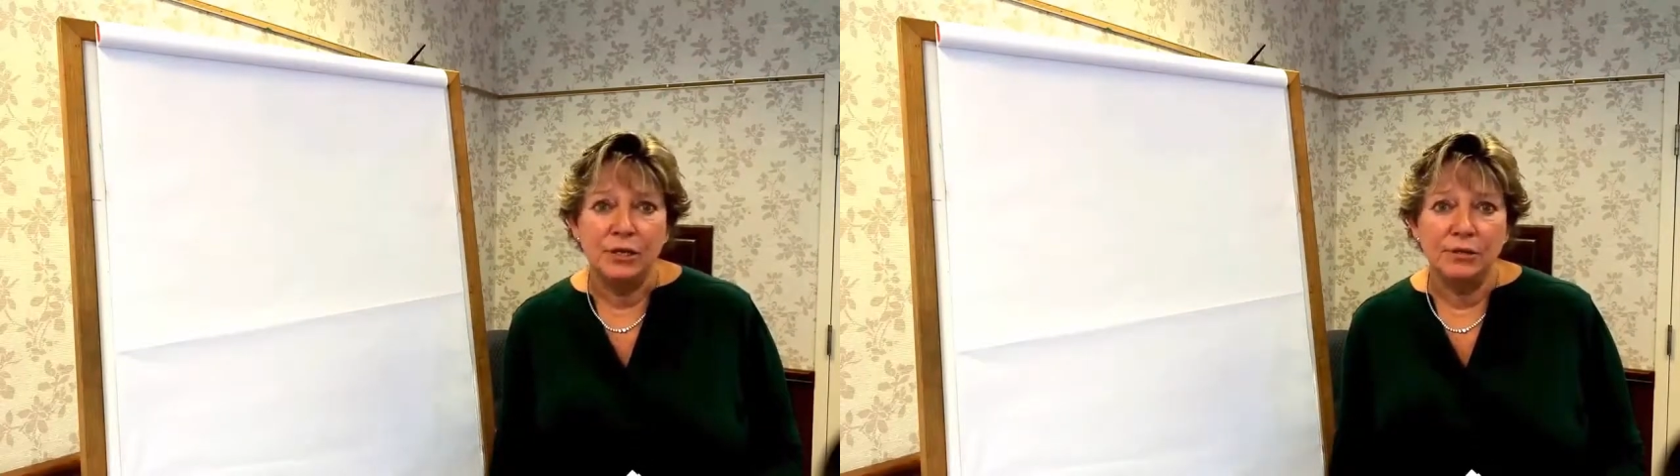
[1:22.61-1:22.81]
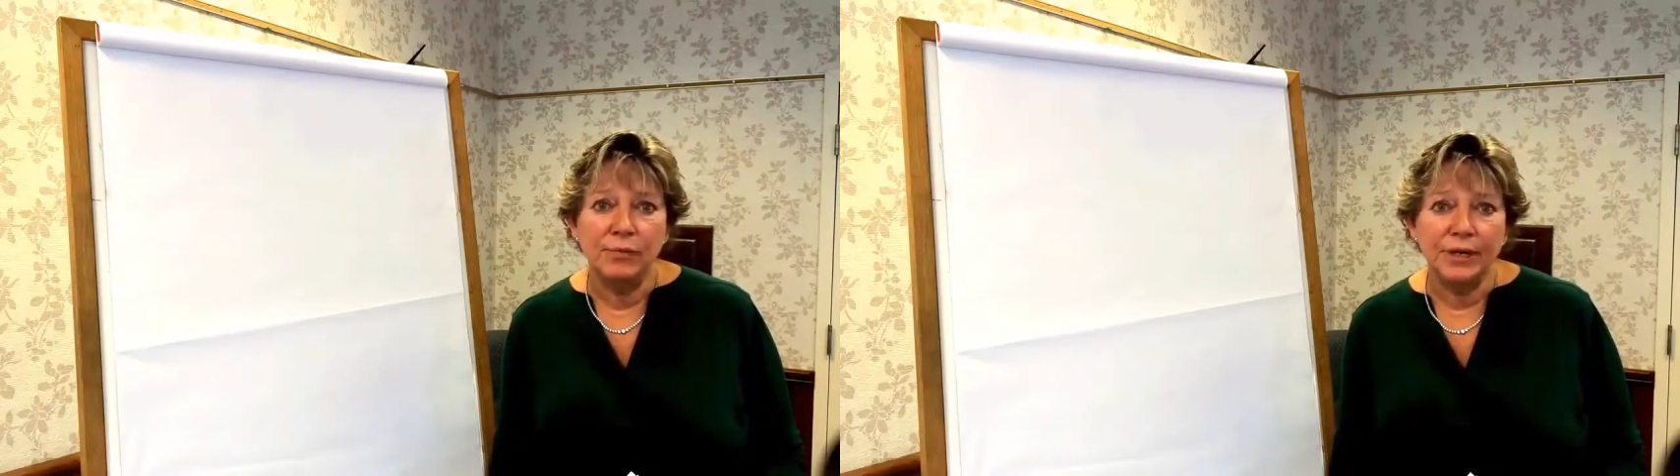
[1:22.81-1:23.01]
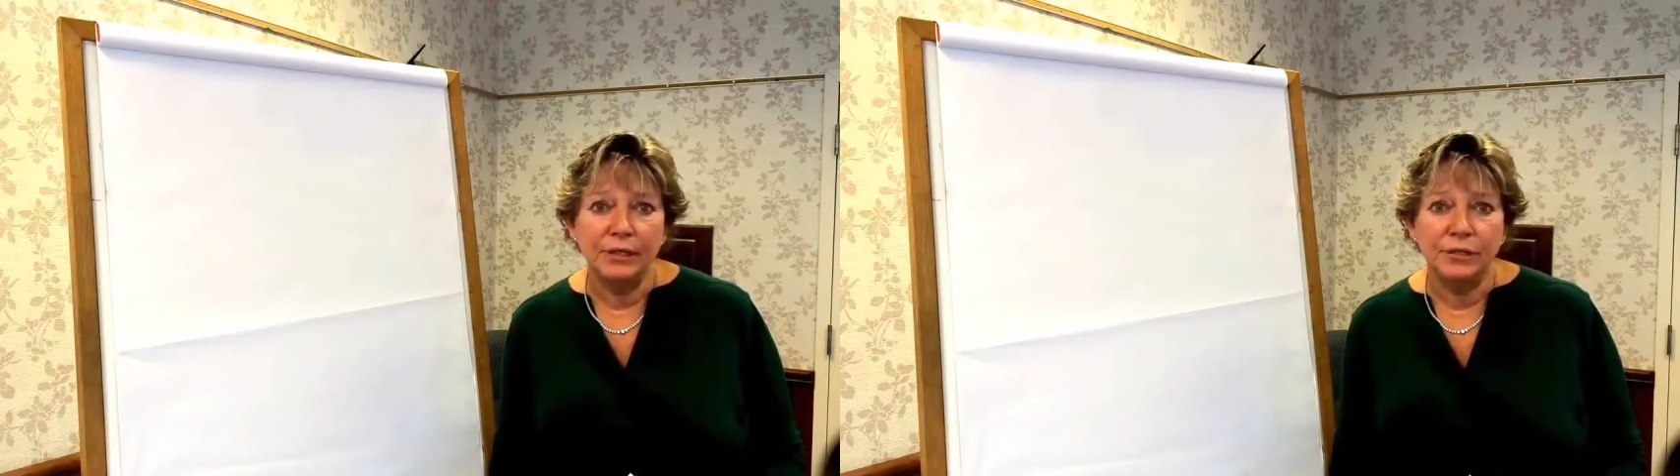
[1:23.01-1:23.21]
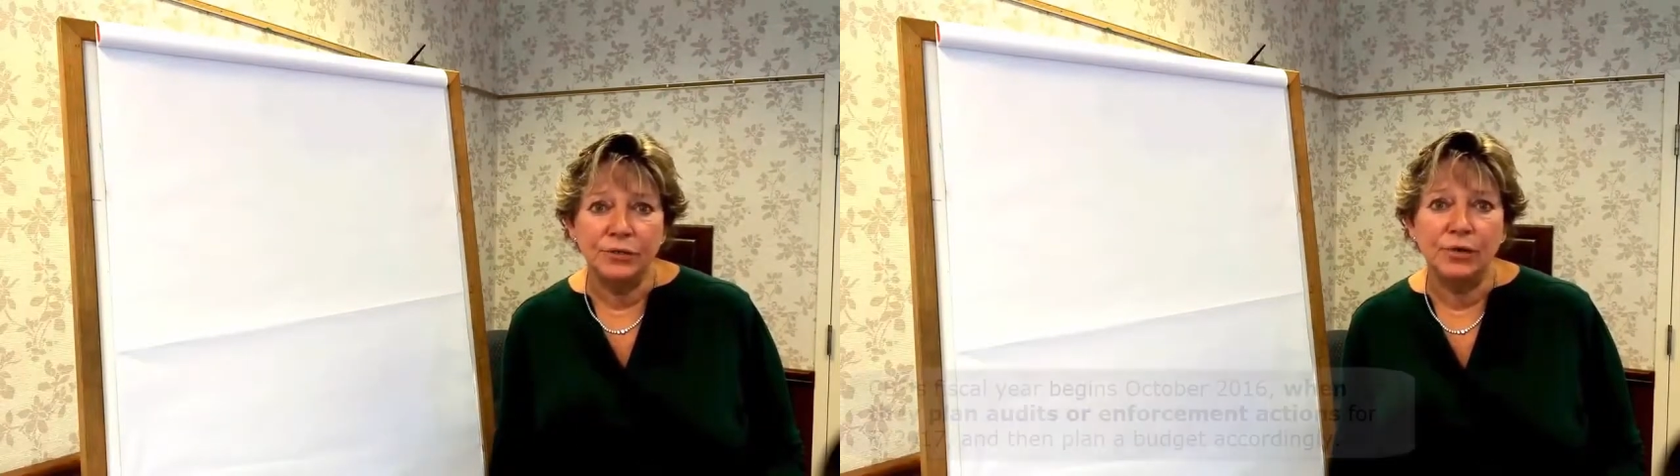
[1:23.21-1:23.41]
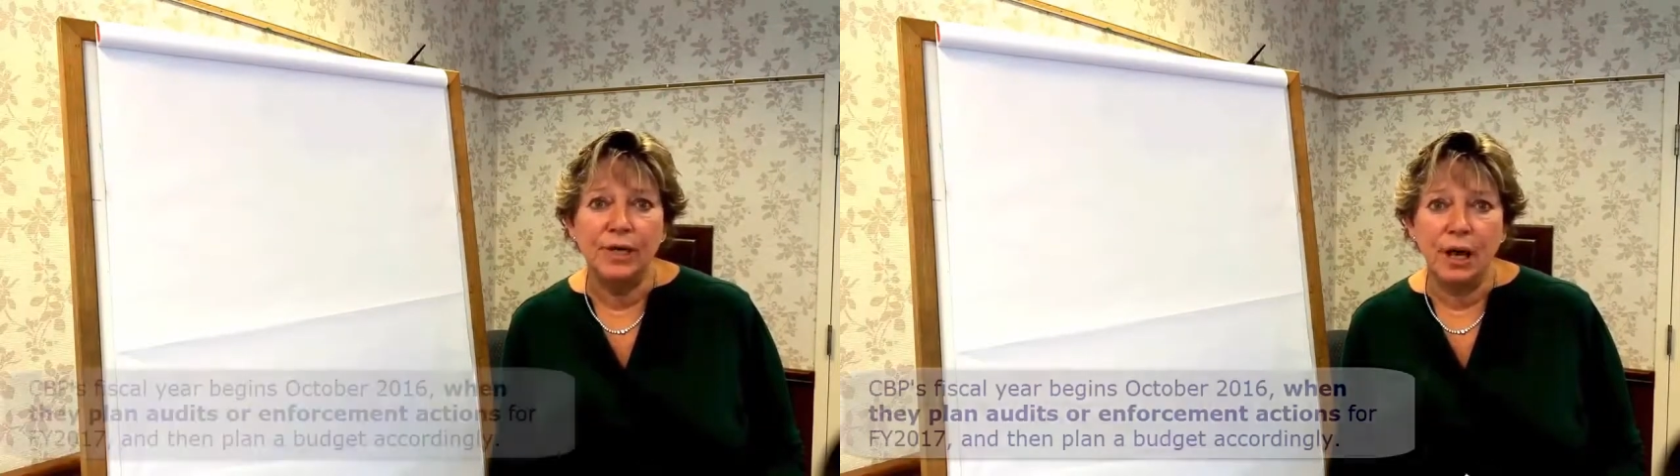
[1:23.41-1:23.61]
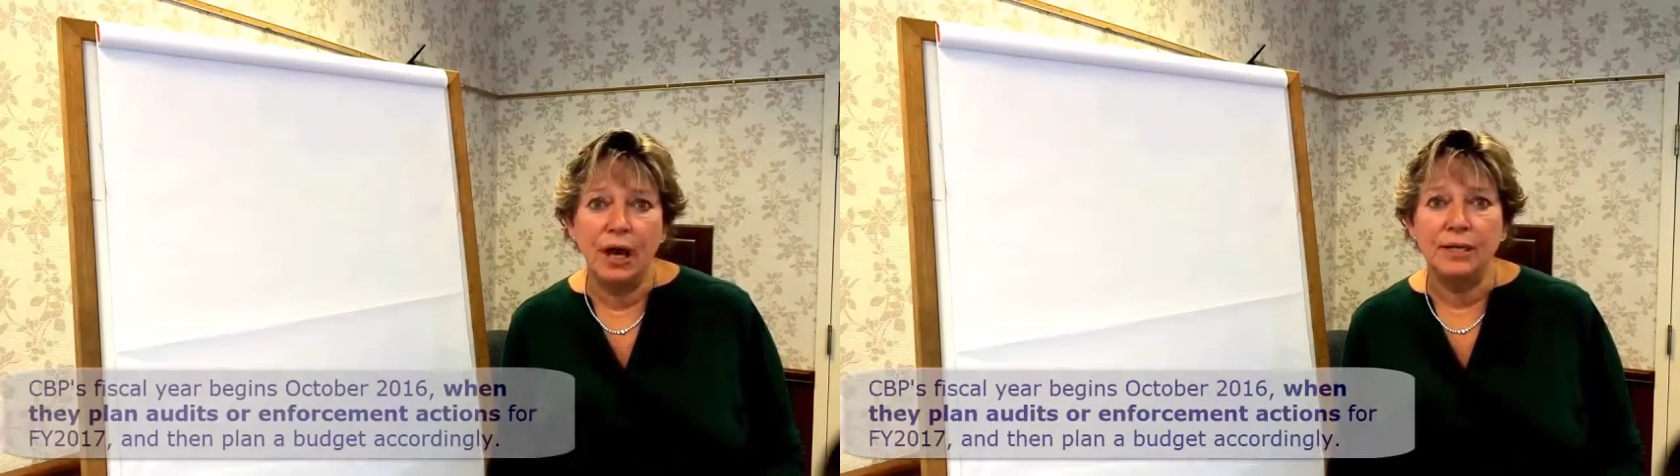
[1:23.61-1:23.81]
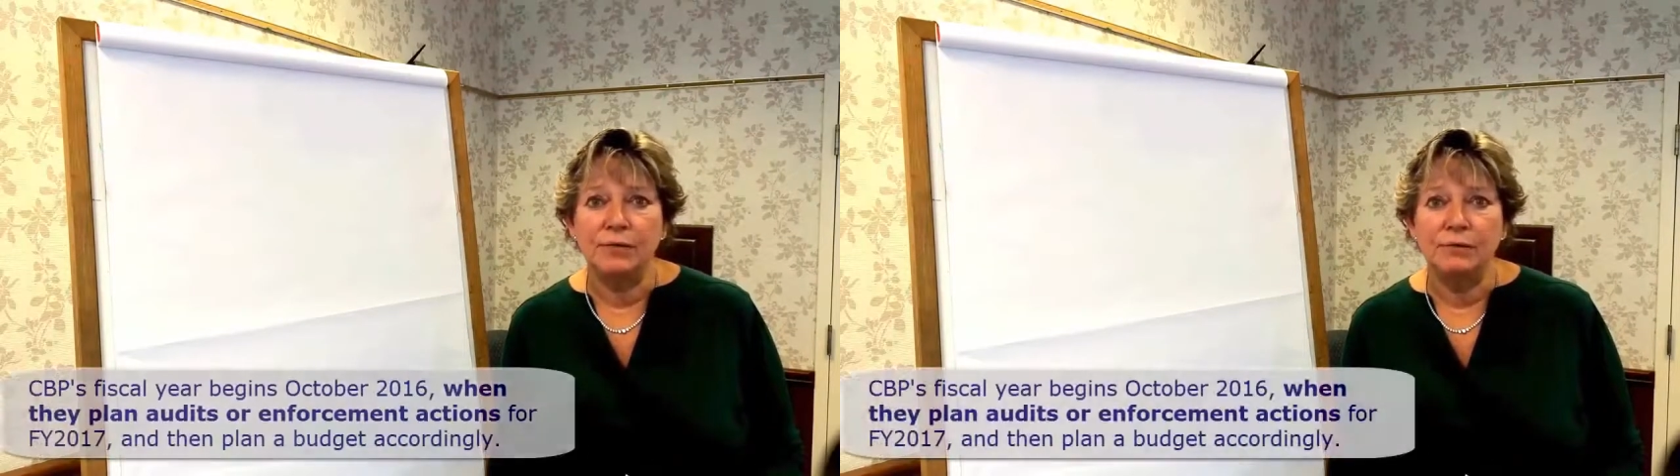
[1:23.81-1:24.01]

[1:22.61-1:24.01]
the Regulatory Audit